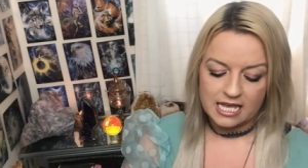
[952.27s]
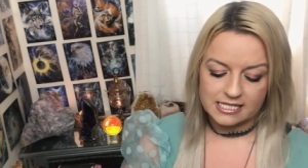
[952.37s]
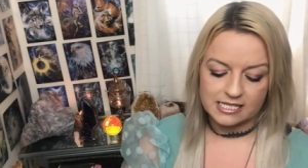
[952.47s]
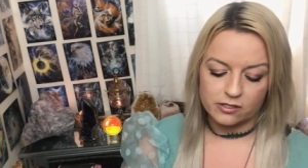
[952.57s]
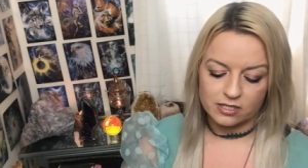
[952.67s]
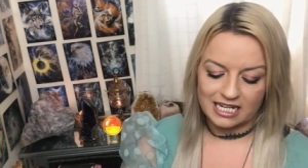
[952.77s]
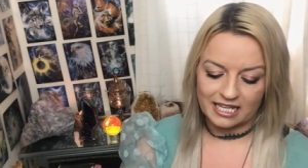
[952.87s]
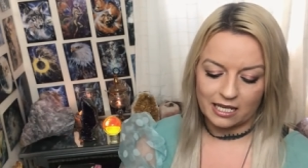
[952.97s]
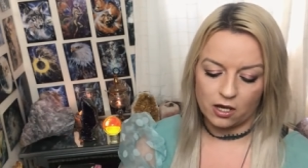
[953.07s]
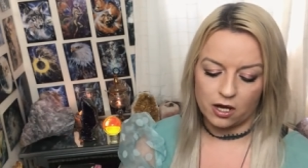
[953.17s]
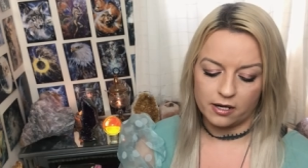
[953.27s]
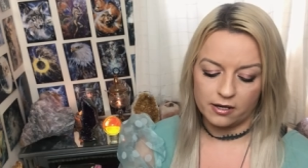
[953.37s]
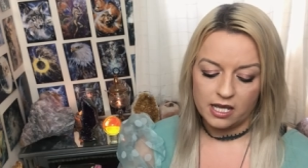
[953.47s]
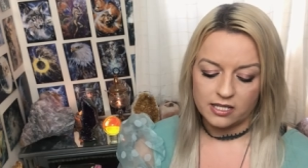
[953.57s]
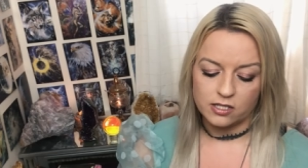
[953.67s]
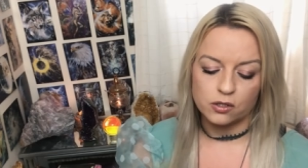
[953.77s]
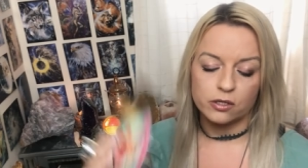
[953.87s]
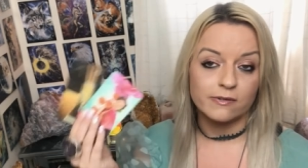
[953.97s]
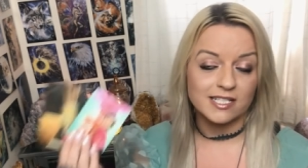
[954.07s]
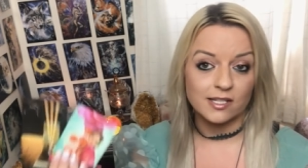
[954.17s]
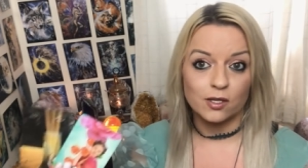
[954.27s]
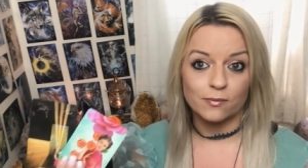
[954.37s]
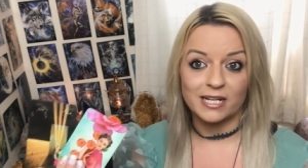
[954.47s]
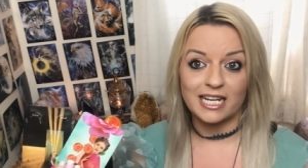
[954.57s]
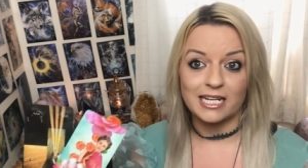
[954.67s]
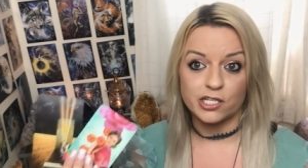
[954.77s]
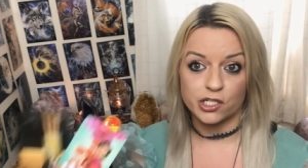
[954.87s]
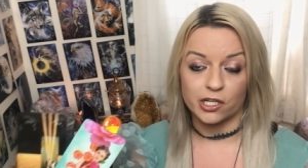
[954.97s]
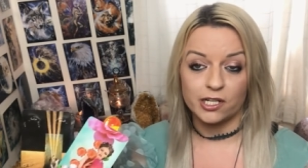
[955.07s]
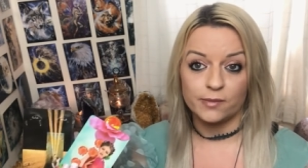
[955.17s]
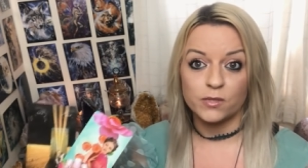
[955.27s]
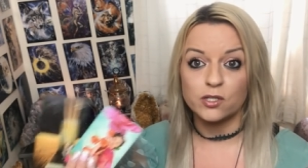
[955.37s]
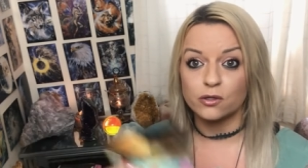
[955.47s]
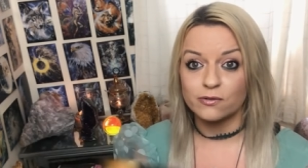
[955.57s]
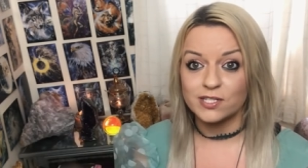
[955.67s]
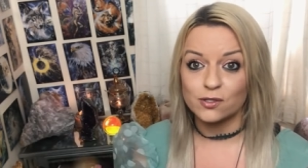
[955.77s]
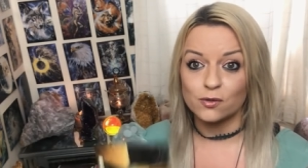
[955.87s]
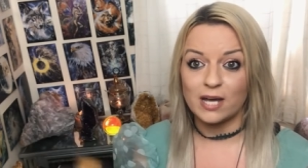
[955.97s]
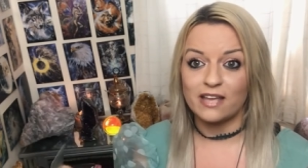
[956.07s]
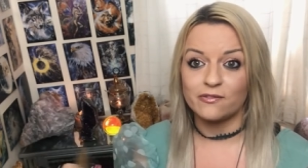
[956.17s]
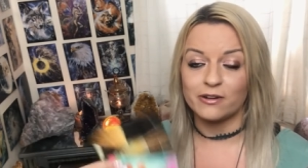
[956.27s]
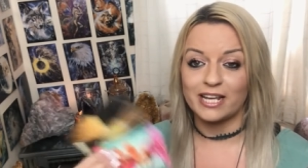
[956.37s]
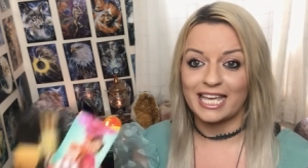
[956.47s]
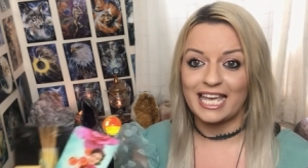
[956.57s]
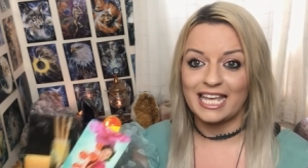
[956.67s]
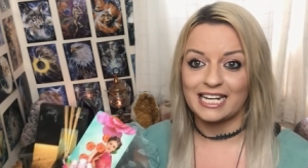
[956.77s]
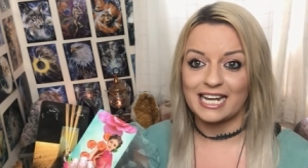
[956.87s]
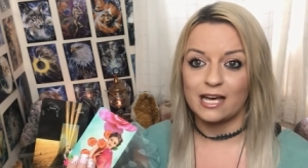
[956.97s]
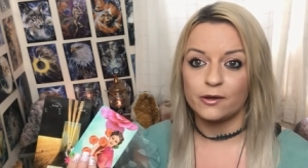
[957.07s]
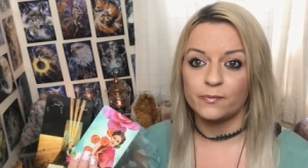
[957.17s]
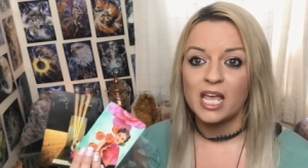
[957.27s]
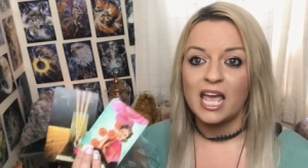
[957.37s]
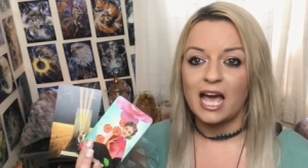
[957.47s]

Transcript: Still clinging on. The door isn't completely shut, the door is still wavering in and out.